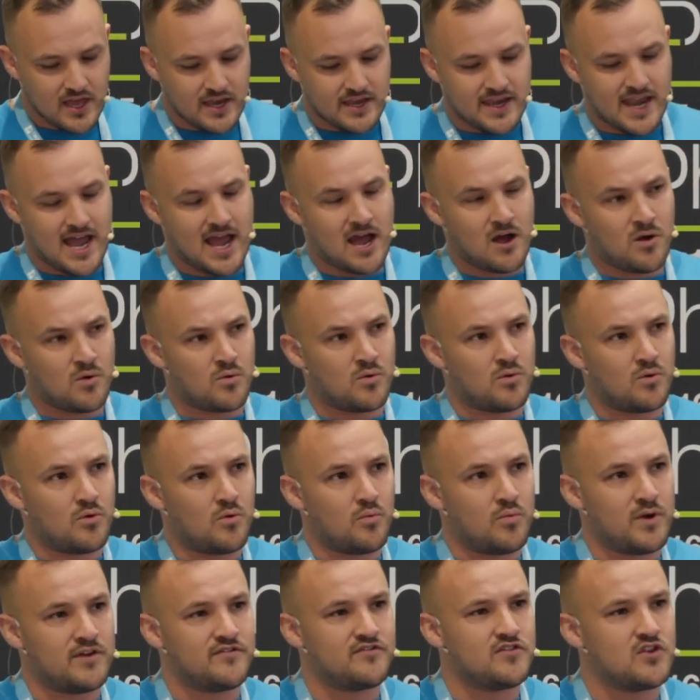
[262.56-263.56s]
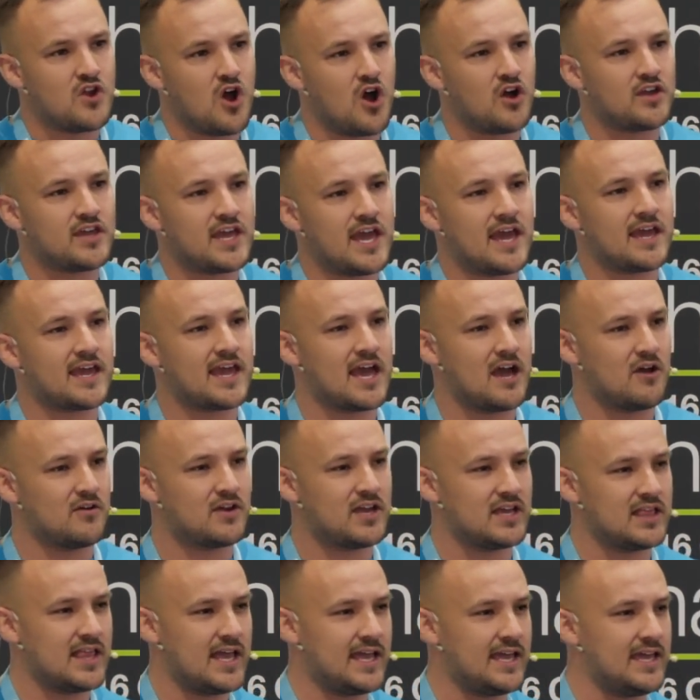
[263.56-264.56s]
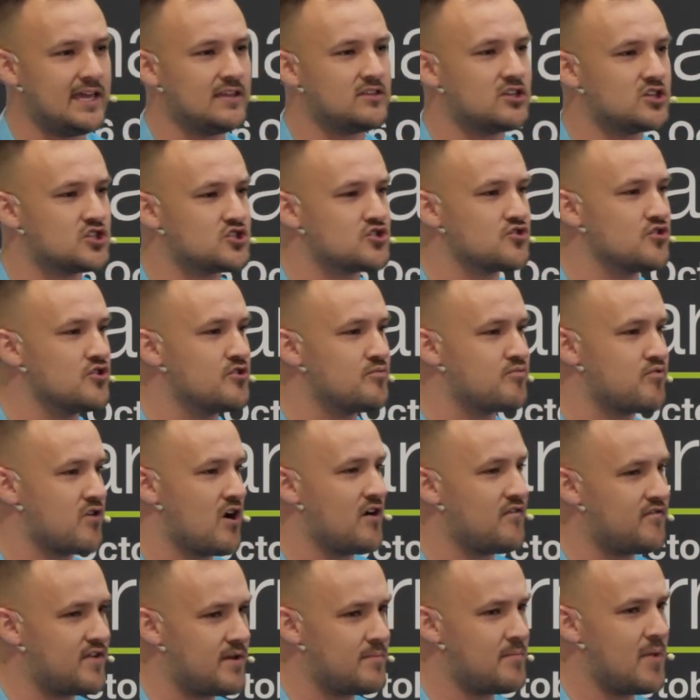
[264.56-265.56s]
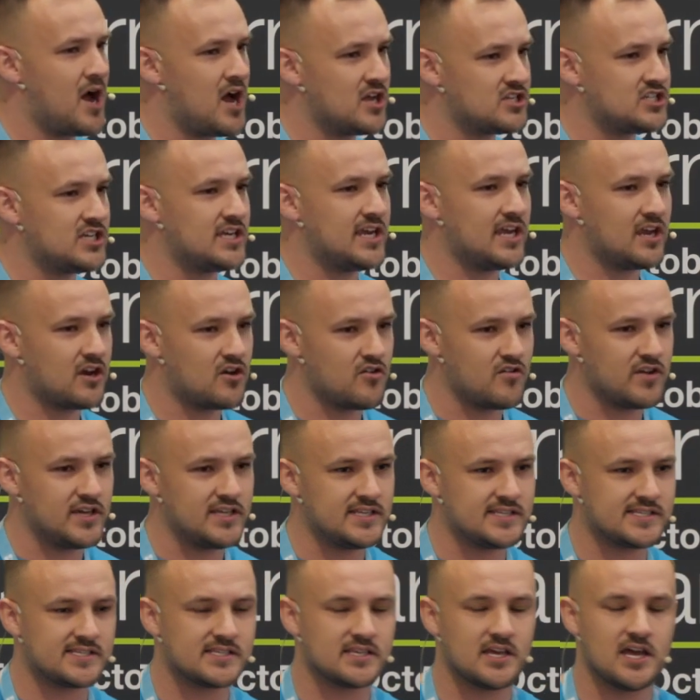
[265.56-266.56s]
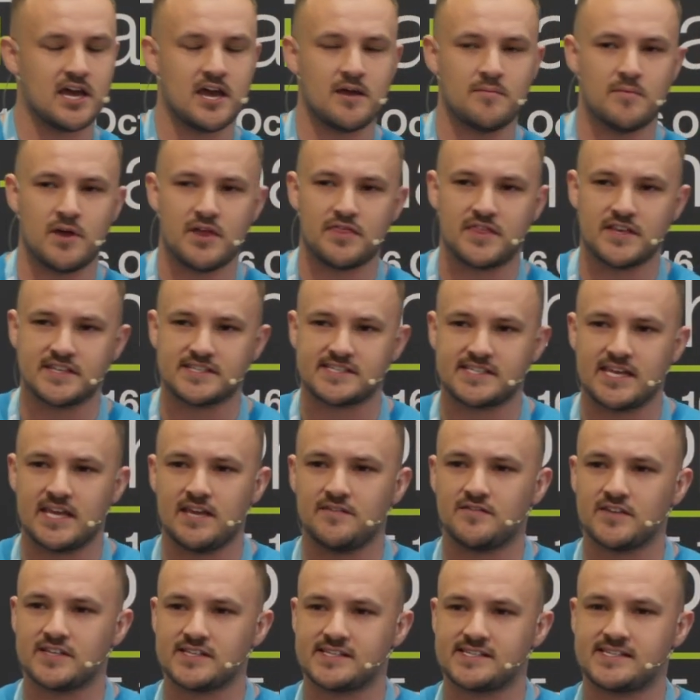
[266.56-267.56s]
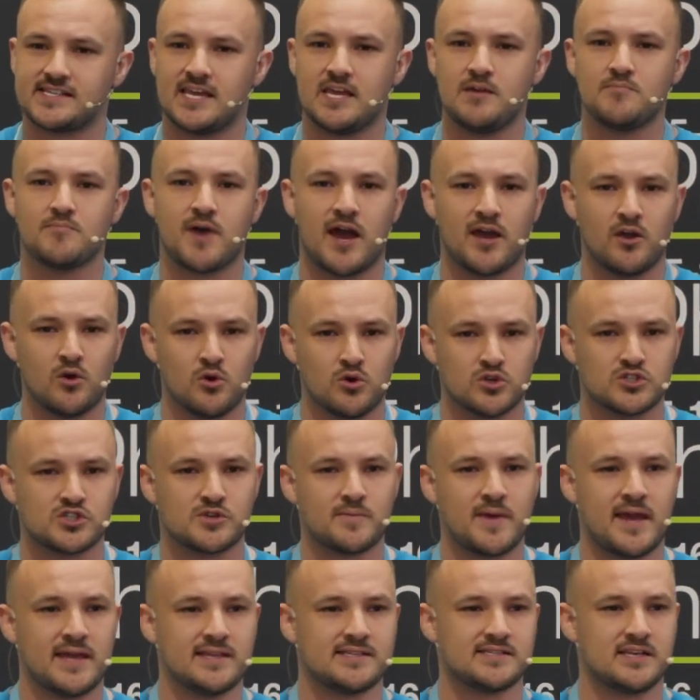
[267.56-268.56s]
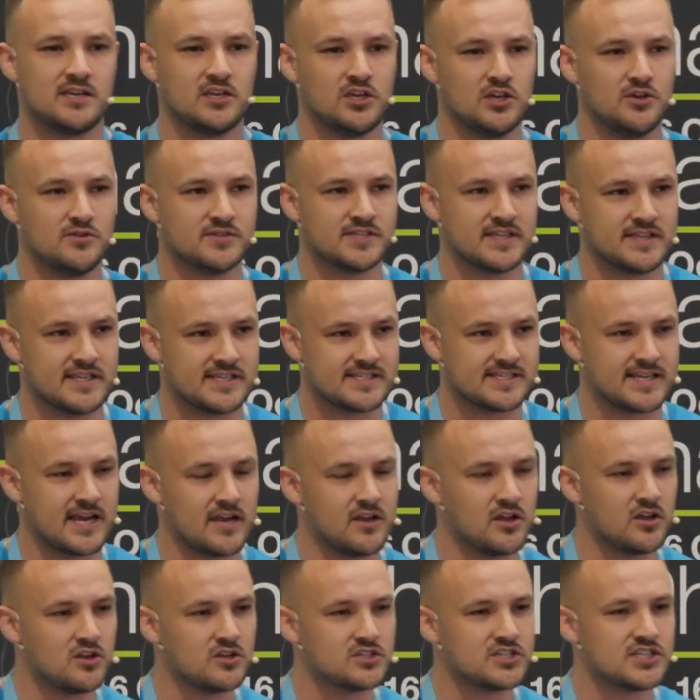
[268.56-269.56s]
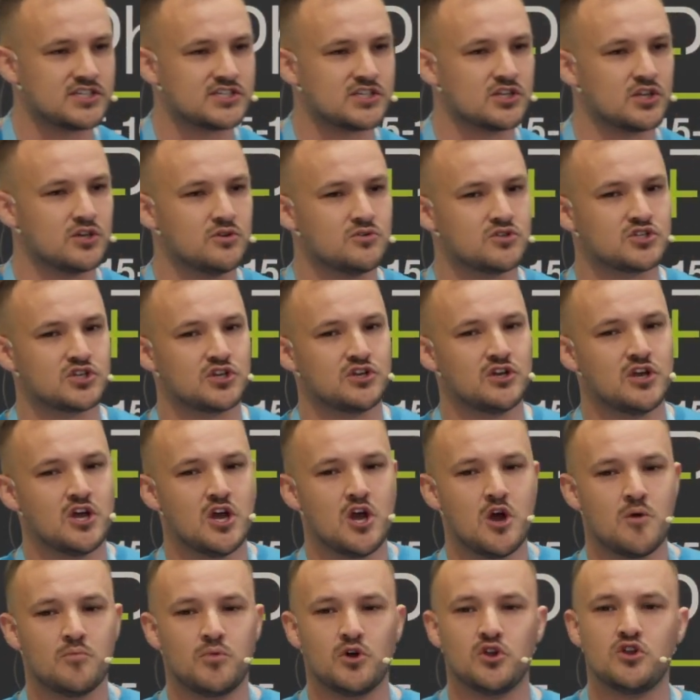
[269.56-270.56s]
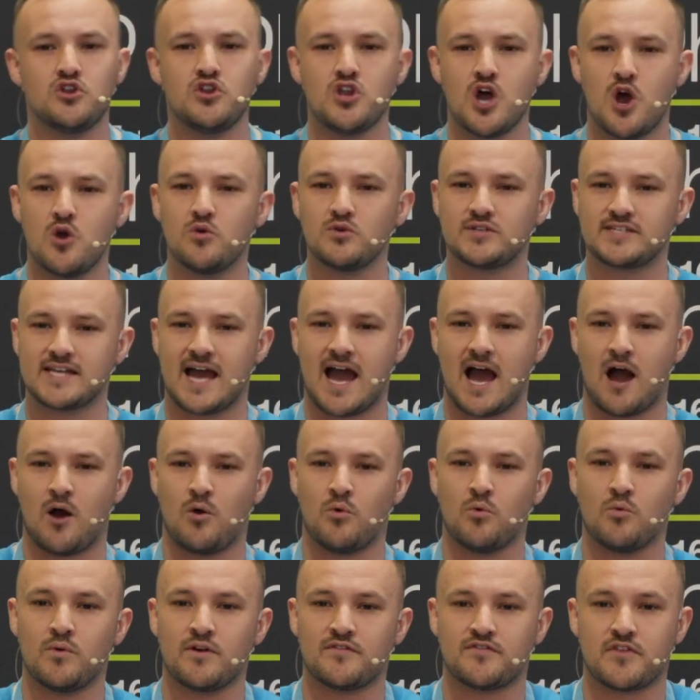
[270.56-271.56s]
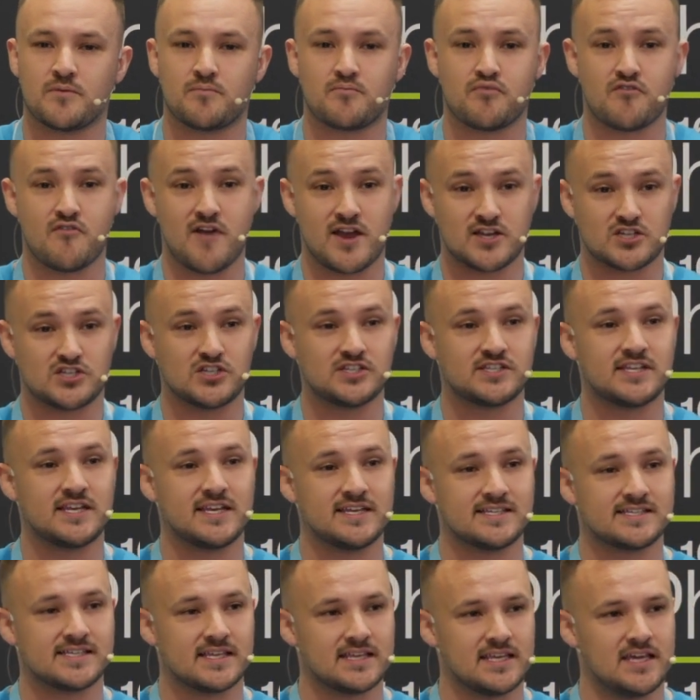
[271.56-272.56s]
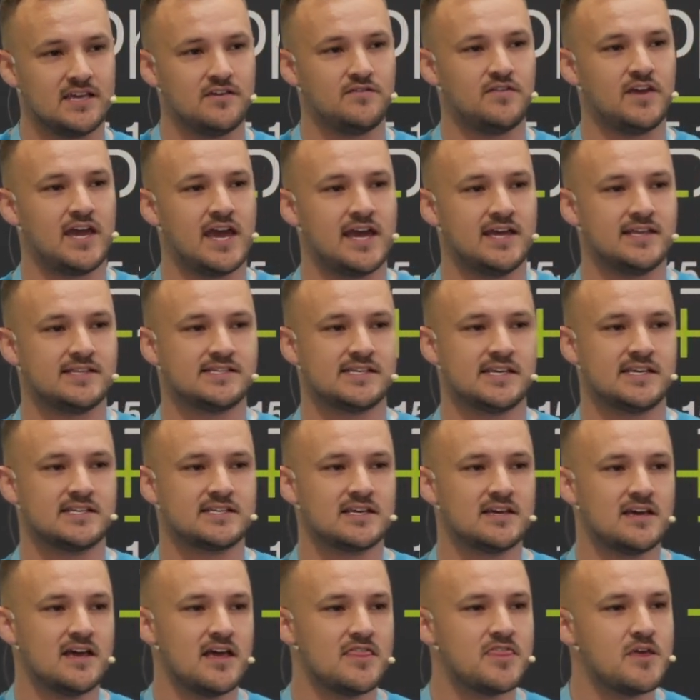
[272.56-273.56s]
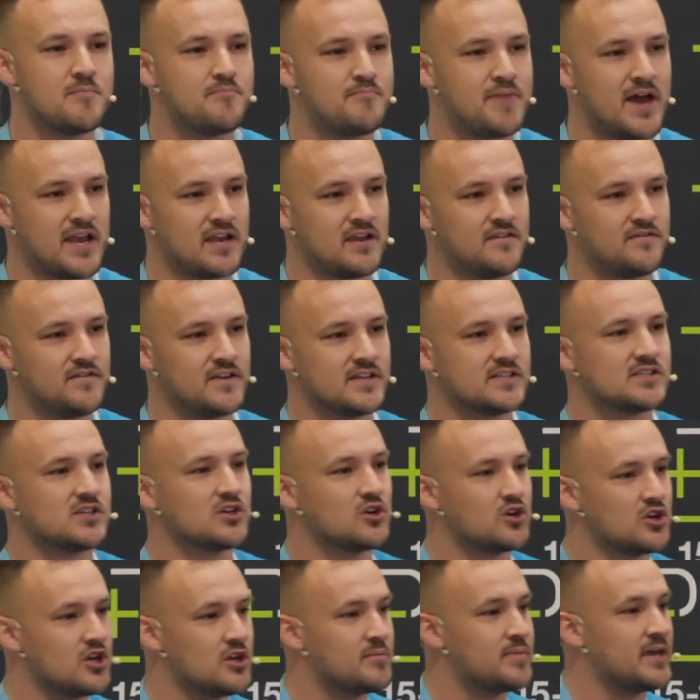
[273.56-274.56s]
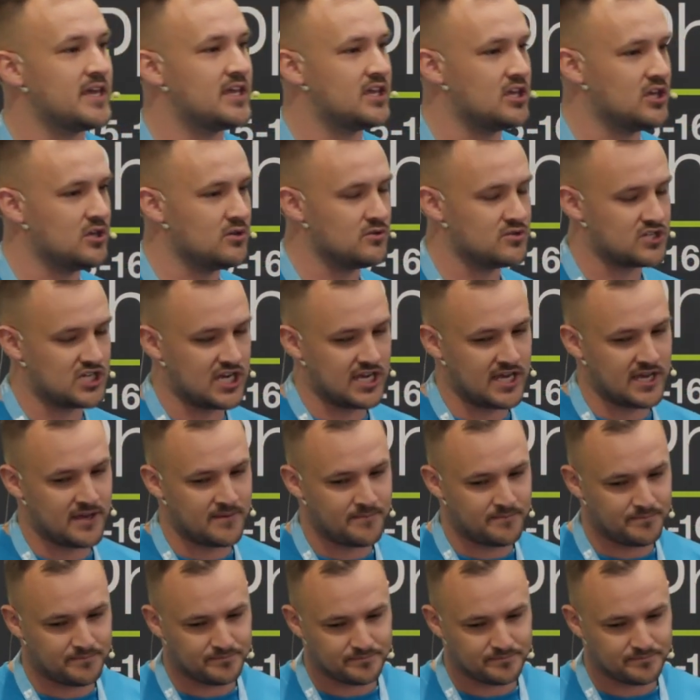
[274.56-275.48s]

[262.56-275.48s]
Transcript: Now, we've not yet calculated the true profit margin increase that Stephen's seen by automating and using this technology solution, but no doubt with the pressures that it's alleviated, the benefits are going to be huge here.